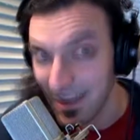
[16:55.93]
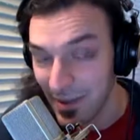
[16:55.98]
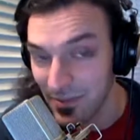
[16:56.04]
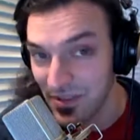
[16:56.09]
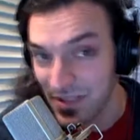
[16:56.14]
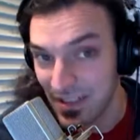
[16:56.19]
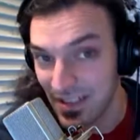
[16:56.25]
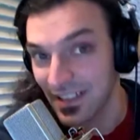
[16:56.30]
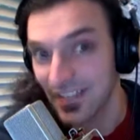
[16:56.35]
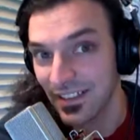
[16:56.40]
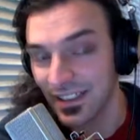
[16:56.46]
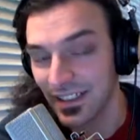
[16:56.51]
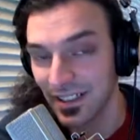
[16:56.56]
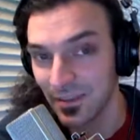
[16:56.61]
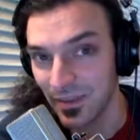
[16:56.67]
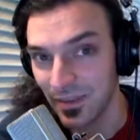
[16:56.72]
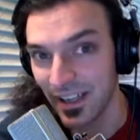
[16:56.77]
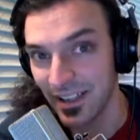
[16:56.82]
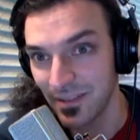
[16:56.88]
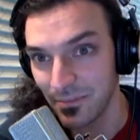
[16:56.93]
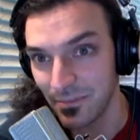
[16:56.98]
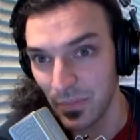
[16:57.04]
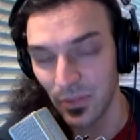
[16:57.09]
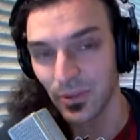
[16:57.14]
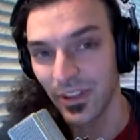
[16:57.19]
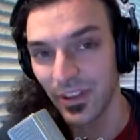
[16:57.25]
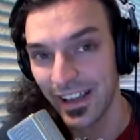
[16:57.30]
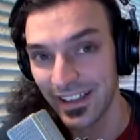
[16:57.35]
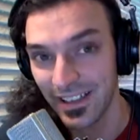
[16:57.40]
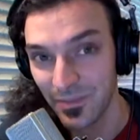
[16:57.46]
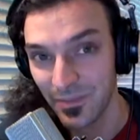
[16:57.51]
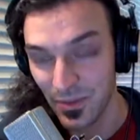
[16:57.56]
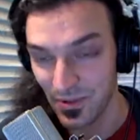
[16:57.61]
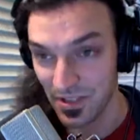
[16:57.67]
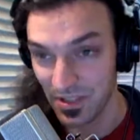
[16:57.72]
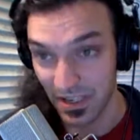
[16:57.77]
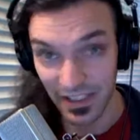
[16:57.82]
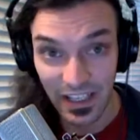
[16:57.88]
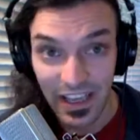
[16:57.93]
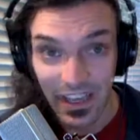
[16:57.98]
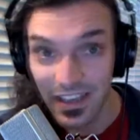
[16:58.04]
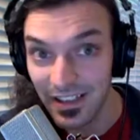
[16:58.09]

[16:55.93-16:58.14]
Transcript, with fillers: I'm stealing and, and bootlegging music.